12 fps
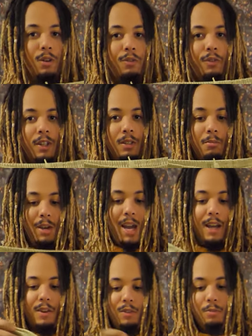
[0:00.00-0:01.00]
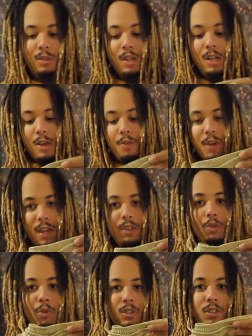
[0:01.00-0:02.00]
whole fucking bag of them. Thank
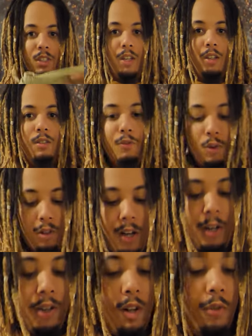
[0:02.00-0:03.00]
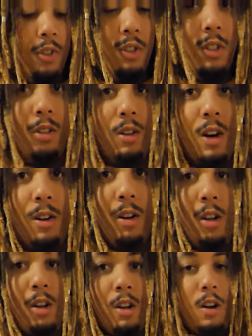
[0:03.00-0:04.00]
you once again, Fort Lauderdale, for stealing our
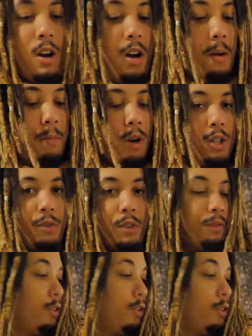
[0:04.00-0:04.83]
merch for the